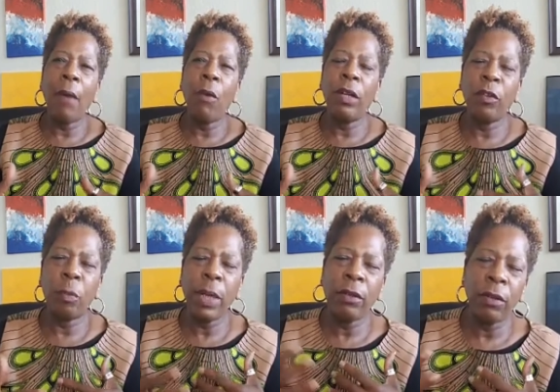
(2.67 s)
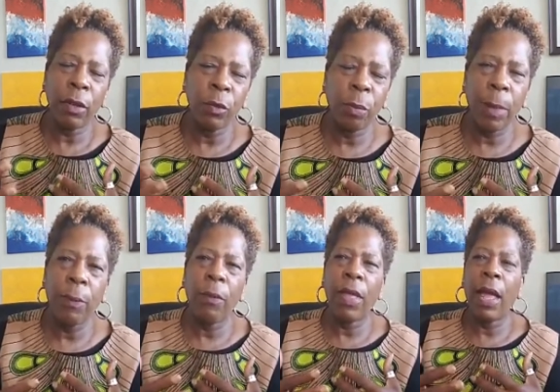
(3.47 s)
I want to speak to those
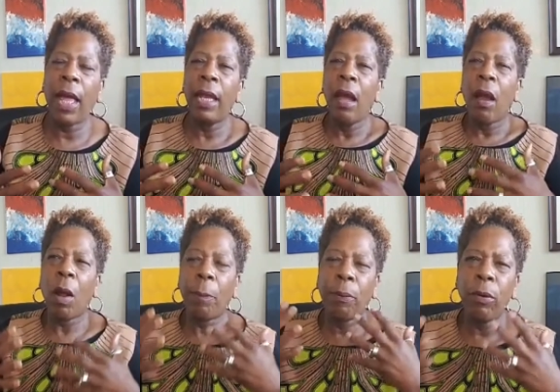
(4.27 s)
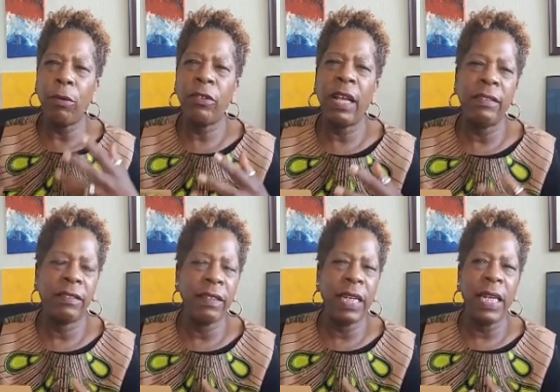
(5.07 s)
people that are
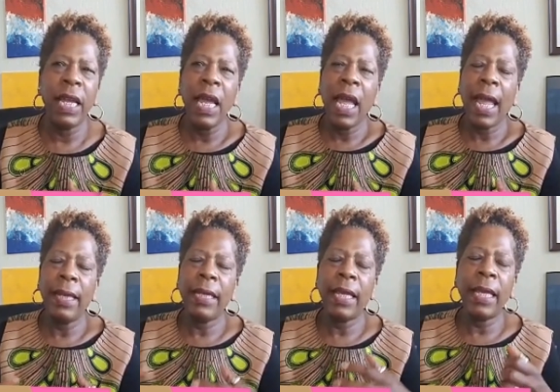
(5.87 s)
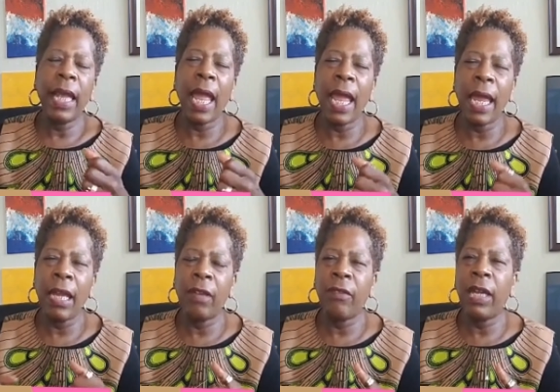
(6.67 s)
protesting and getting
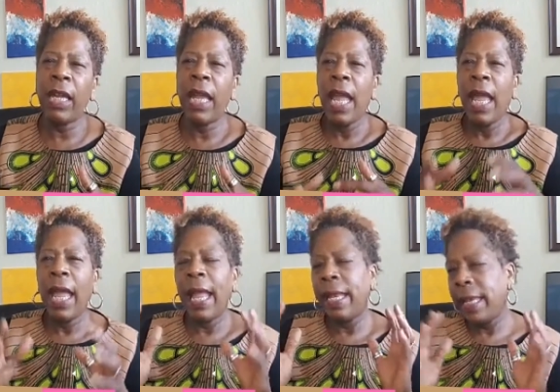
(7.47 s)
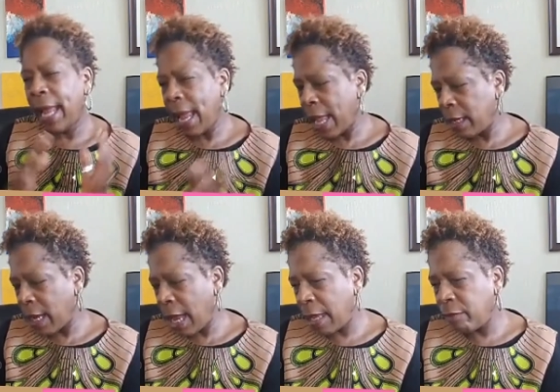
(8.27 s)
angry and
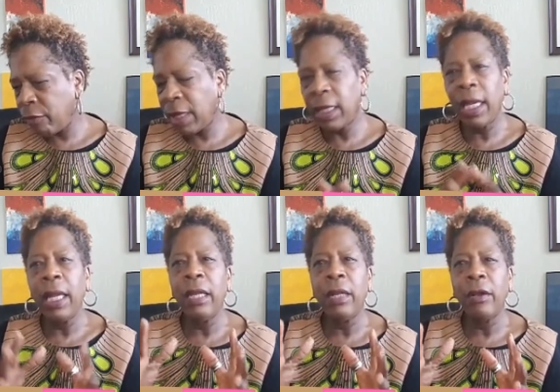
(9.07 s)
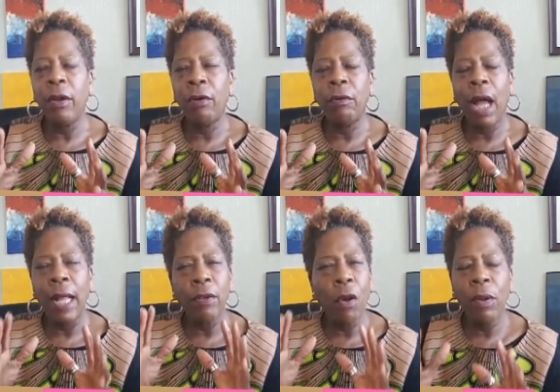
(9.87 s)
and and really, you know,
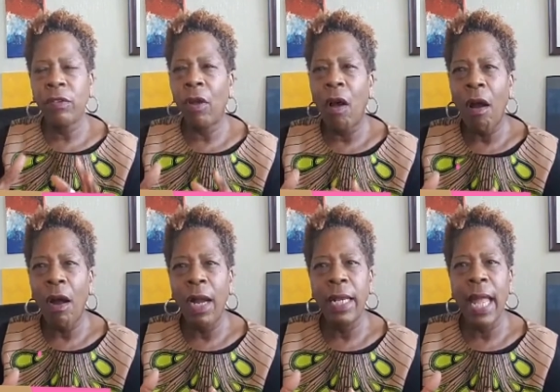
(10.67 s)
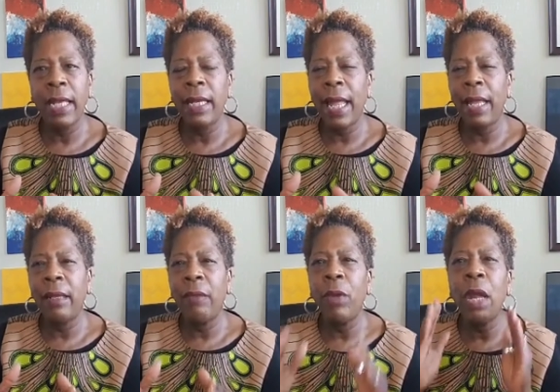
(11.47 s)
I know it's hard, and
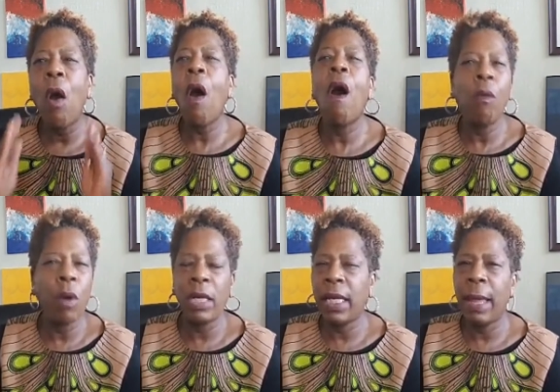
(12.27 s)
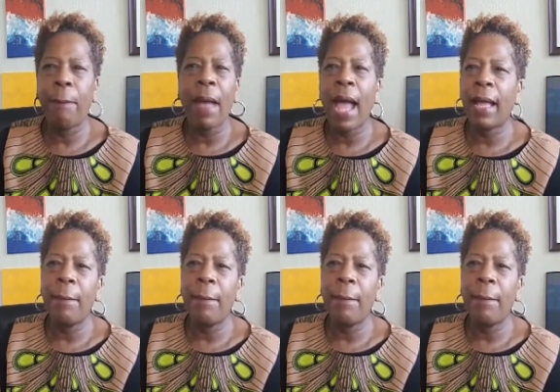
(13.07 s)
and we all want to get back.